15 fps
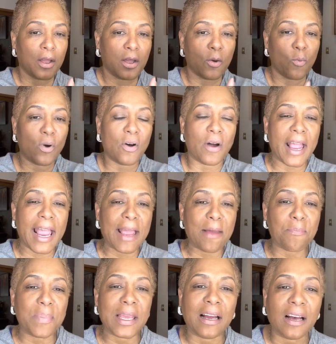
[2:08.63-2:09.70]
Well,
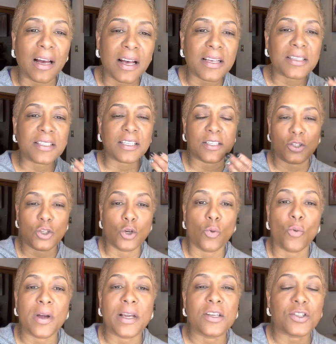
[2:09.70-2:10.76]
because he's
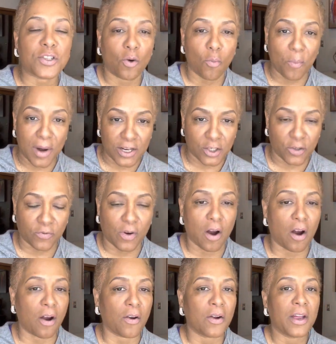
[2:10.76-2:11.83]
doing so much for
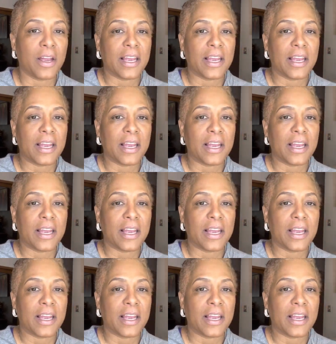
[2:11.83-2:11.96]
her,